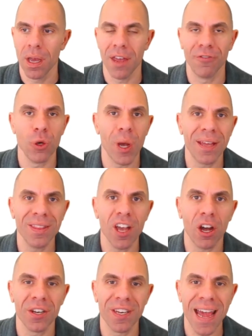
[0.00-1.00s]
If you had the
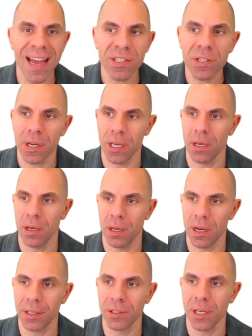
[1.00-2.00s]
audacity
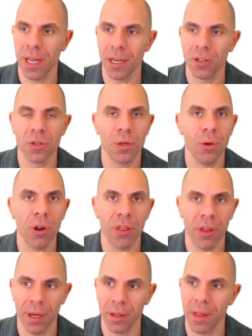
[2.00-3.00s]
in 1982 to
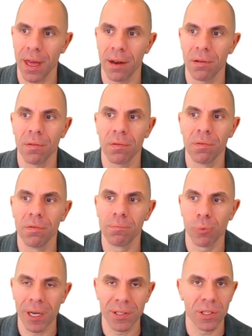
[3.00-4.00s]
think that
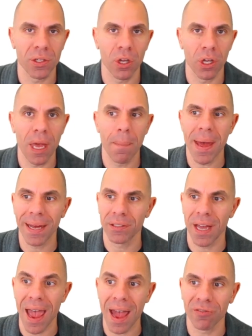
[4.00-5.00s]
prices could get back
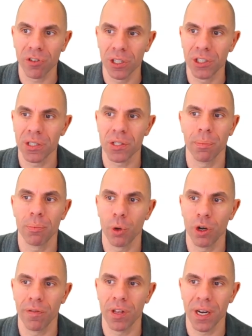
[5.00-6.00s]
to average at some
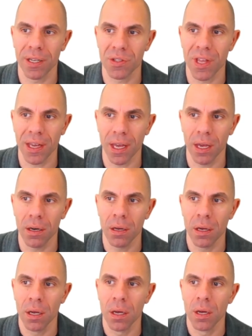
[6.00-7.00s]
point over the next decade,
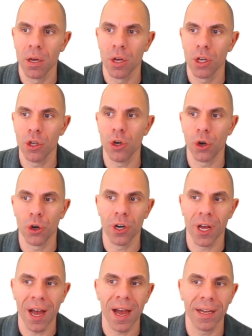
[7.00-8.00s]
you'd
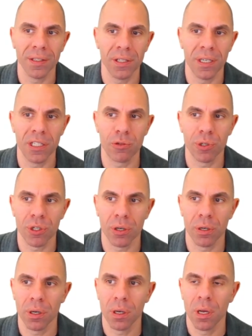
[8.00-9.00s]
earn a high teens
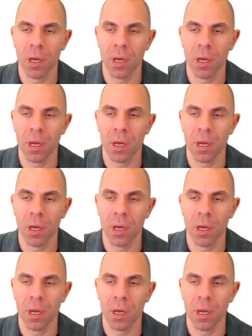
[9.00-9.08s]
return.